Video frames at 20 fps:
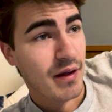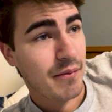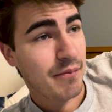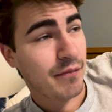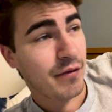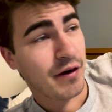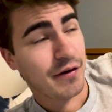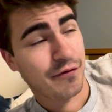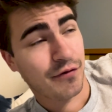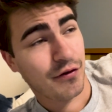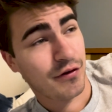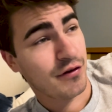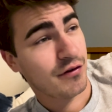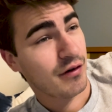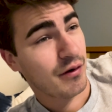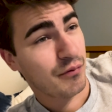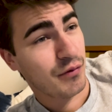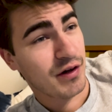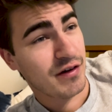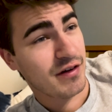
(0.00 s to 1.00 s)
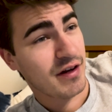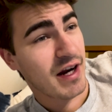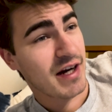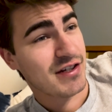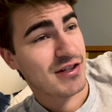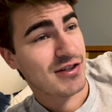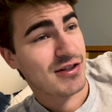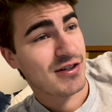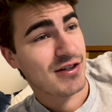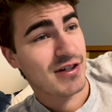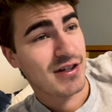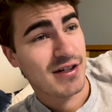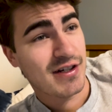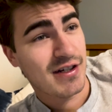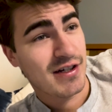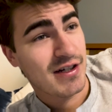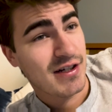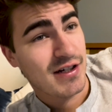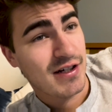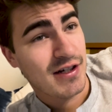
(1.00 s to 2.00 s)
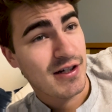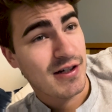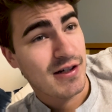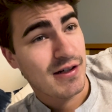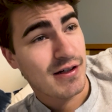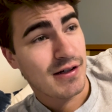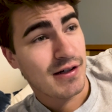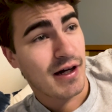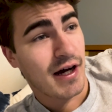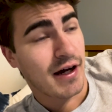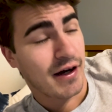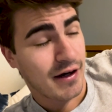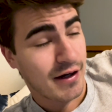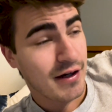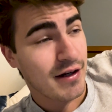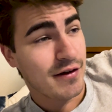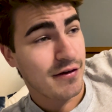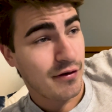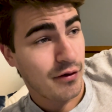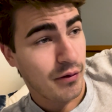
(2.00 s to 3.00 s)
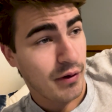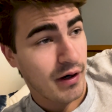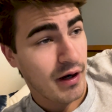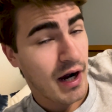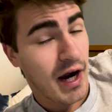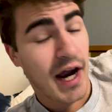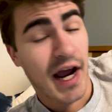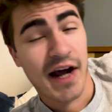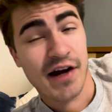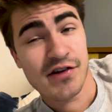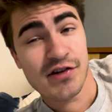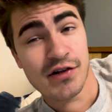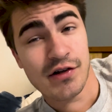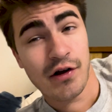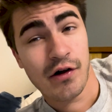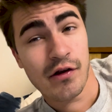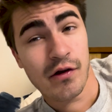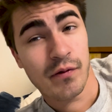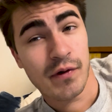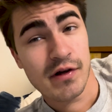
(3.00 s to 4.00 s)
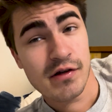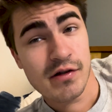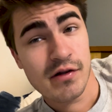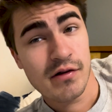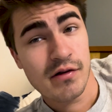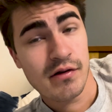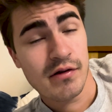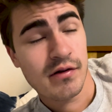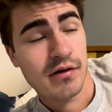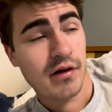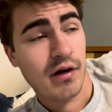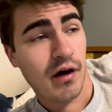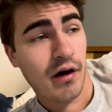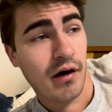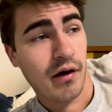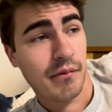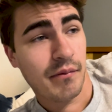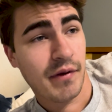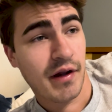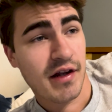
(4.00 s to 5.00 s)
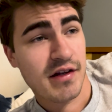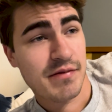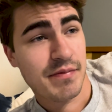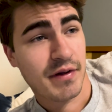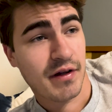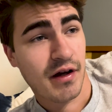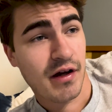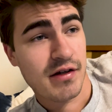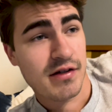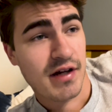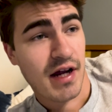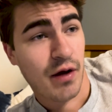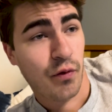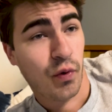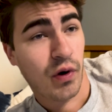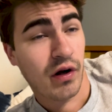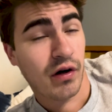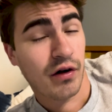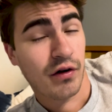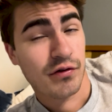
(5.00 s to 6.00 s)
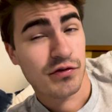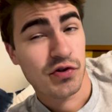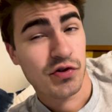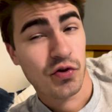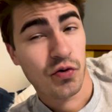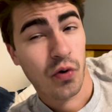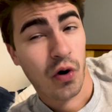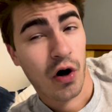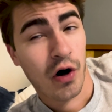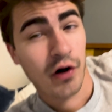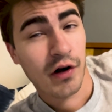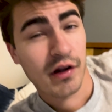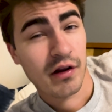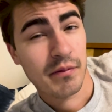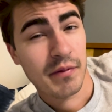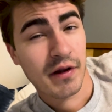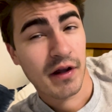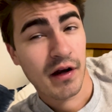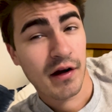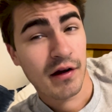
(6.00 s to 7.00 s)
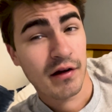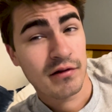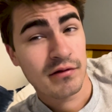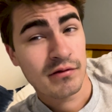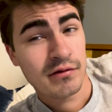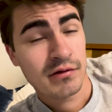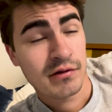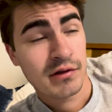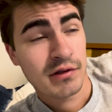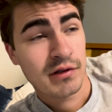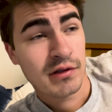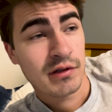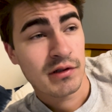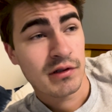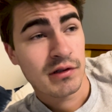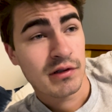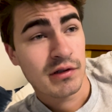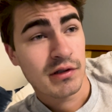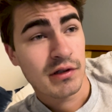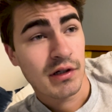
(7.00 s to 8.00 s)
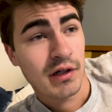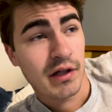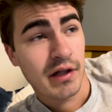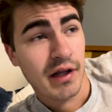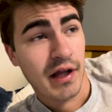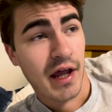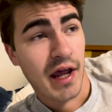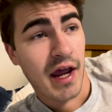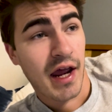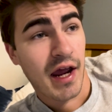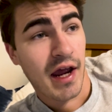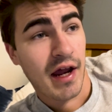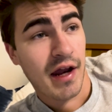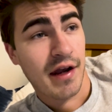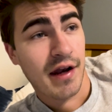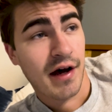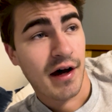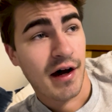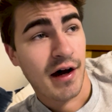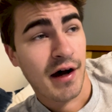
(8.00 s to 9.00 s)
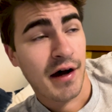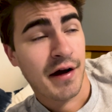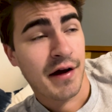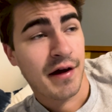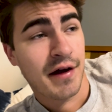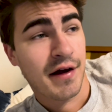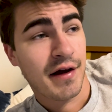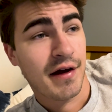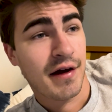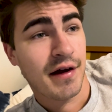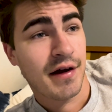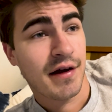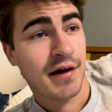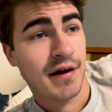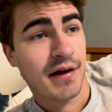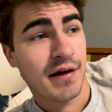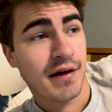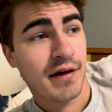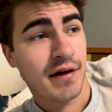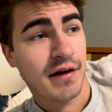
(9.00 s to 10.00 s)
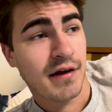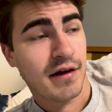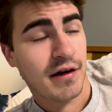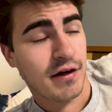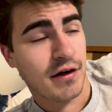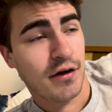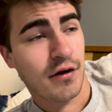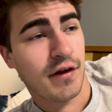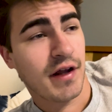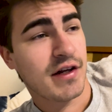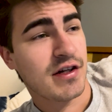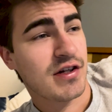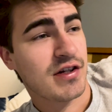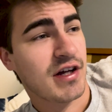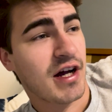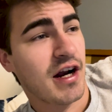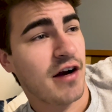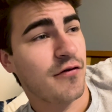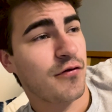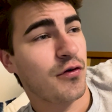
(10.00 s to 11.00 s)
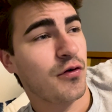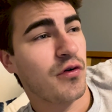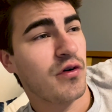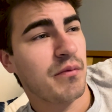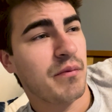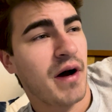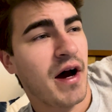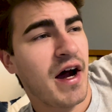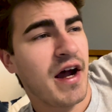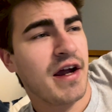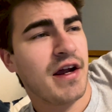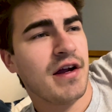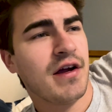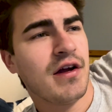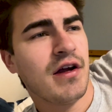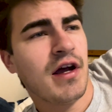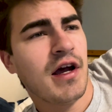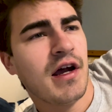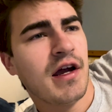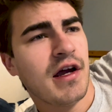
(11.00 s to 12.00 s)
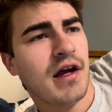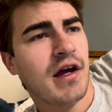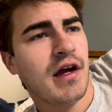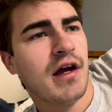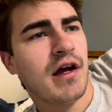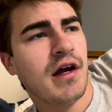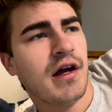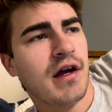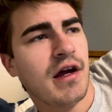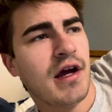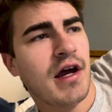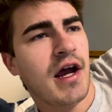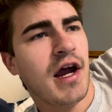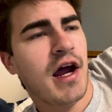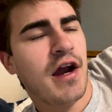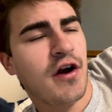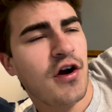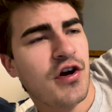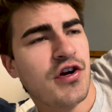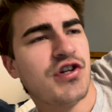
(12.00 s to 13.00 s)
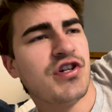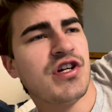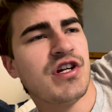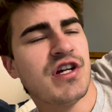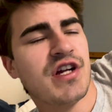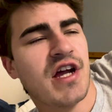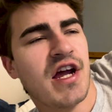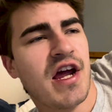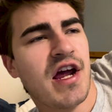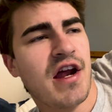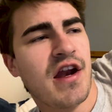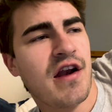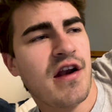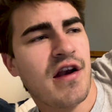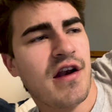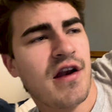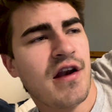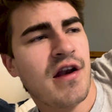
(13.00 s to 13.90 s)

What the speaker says: But for some reason, I couldn't do it. I actually know the reason. That's because I went a little too hard at the beginning. And, that just kind of ruined my energy and